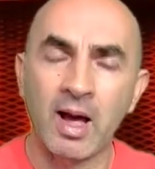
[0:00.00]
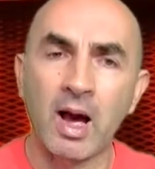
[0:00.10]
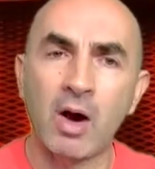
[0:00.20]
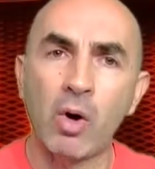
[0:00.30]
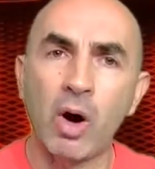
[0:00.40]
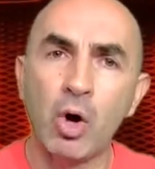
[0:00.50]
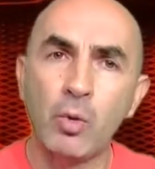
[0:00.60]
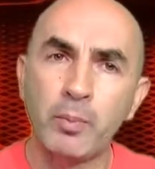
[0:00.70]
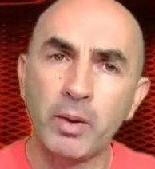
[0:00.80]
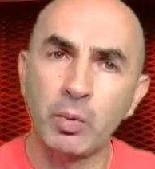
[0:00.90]
how
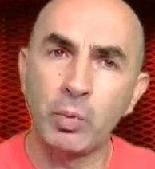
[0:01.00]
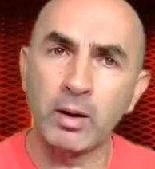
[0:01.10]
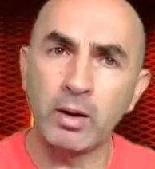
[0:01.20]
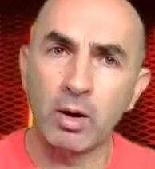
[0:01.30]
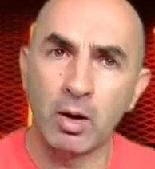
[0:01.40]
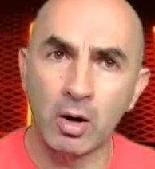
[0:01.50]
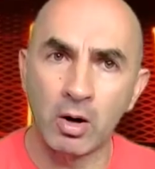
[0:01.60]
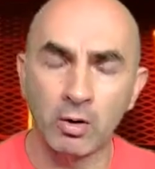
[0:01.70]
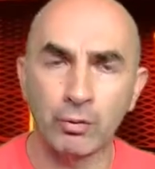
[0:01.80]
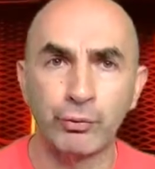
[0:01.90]
open we
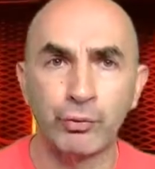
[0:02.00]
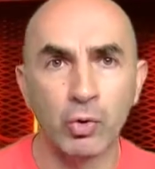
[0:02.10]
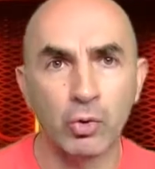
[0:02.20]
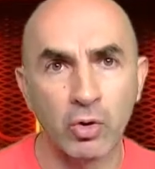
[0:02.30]
are for